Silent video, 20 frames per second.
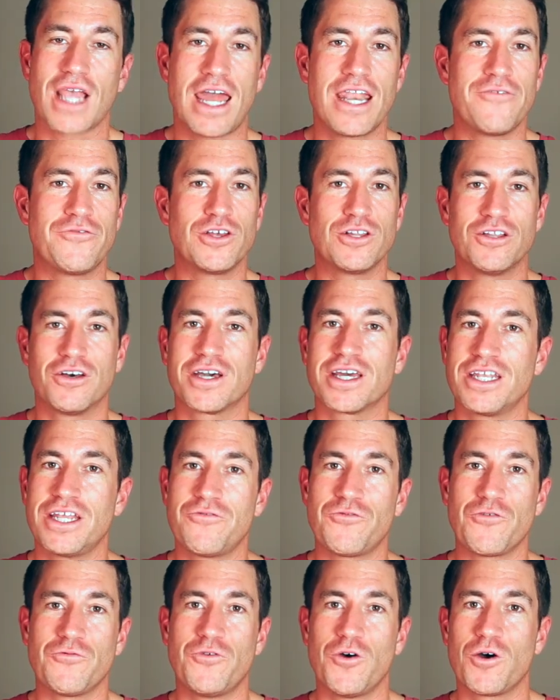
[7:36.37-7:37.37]
And if you look at
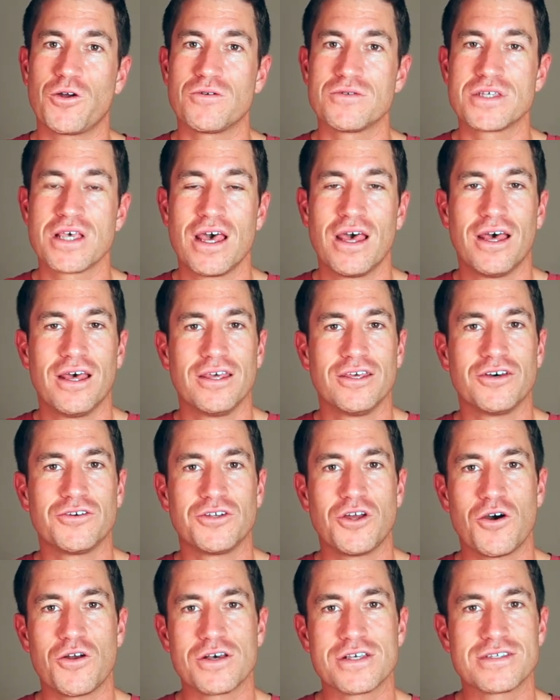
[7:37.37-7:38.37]
different photos, you'll
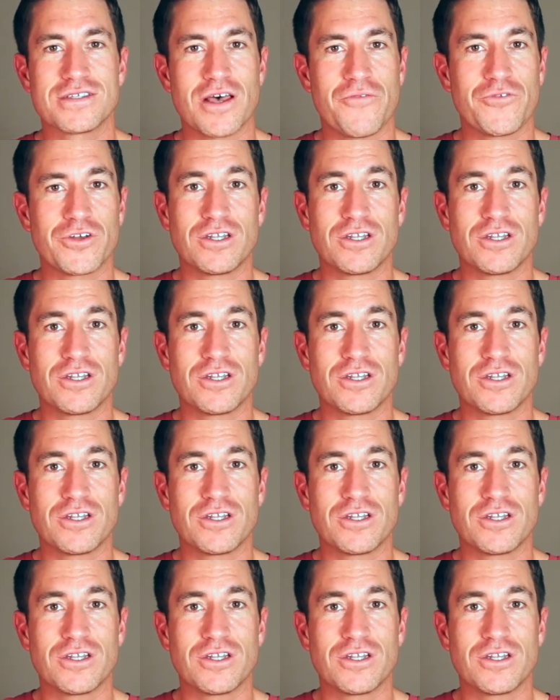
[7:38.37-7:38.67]
notice some